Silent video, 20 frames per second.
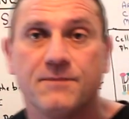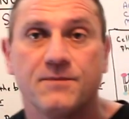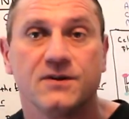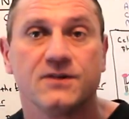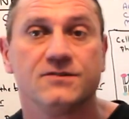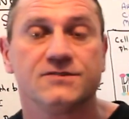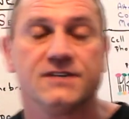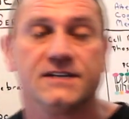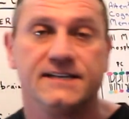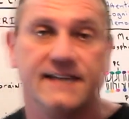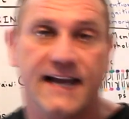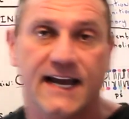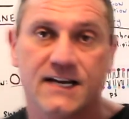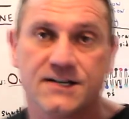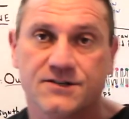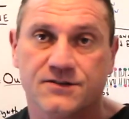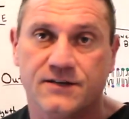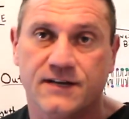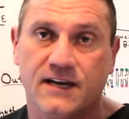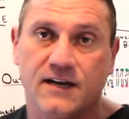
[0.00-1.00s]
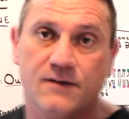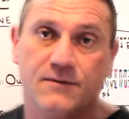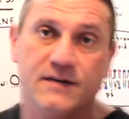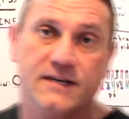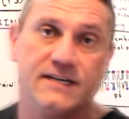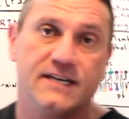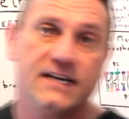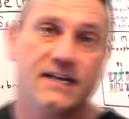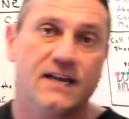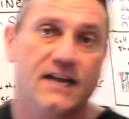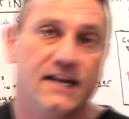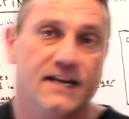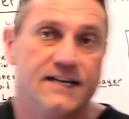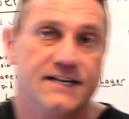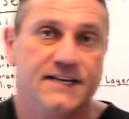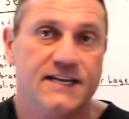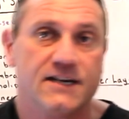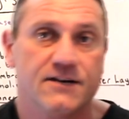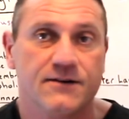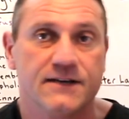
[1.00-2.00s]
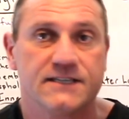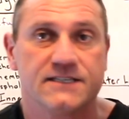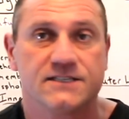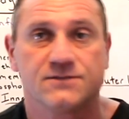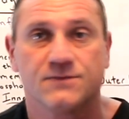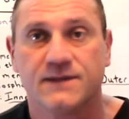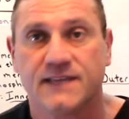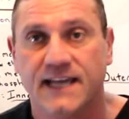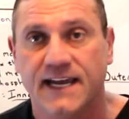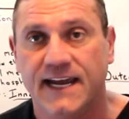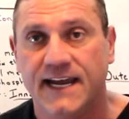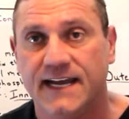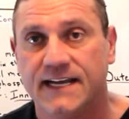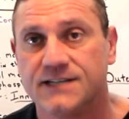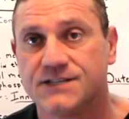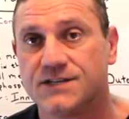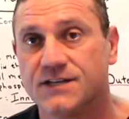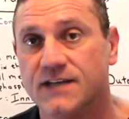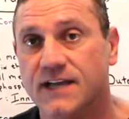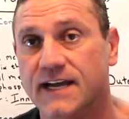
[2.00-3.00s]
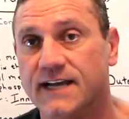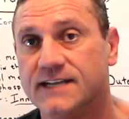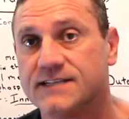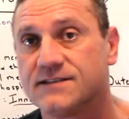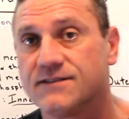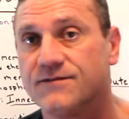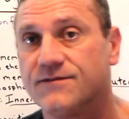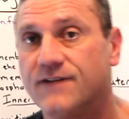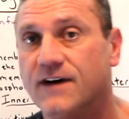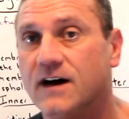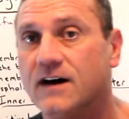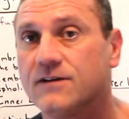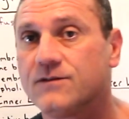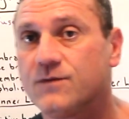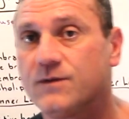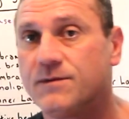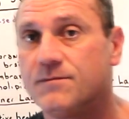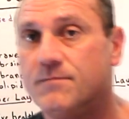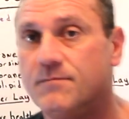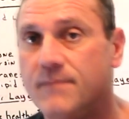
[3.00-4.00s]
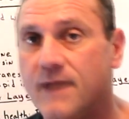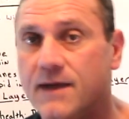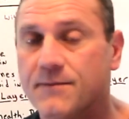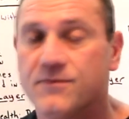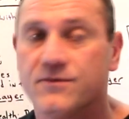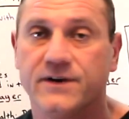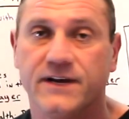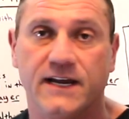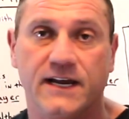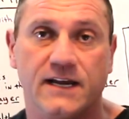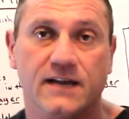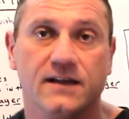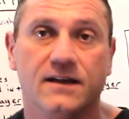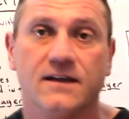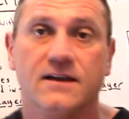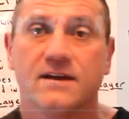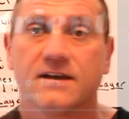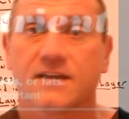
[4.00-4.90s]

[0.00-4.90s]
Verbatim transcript: that we produce it naturally and, we de and it decreases with age, and it's involved with memory,